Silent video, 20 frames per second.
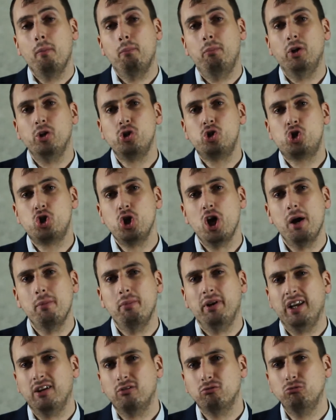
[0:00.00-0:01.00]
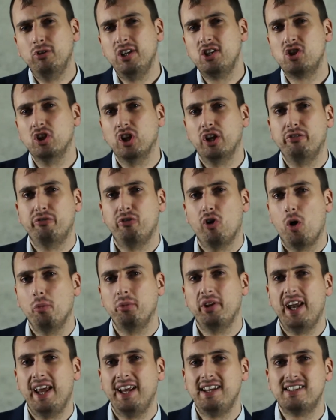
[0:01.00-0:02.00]
but Germany, recently
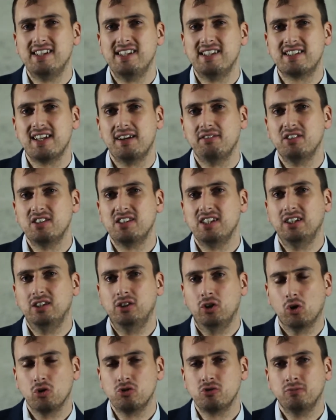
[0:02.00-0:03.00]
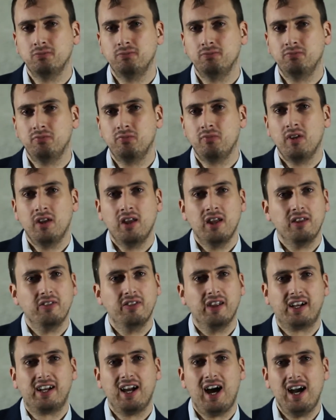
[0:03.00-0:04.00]
formed in 1870, does.
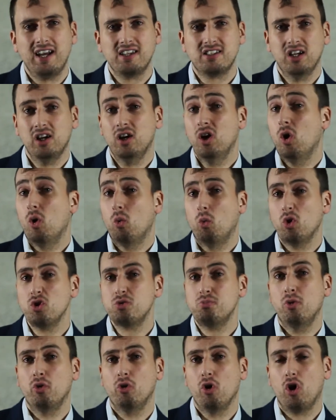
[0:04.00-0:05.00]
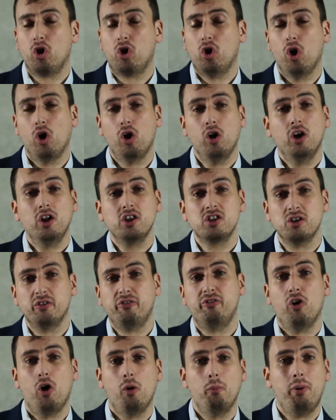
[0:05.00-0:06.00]
The Kaiser wants Morocco to
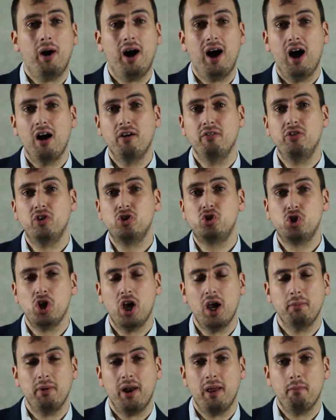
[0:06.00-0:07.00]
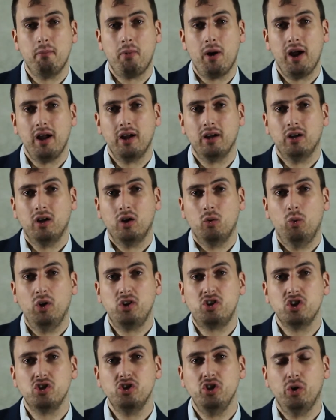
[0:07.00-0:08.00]
form part of the German Empire,
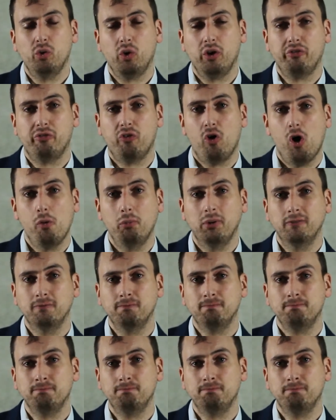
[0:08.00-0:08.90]
which is newly forming.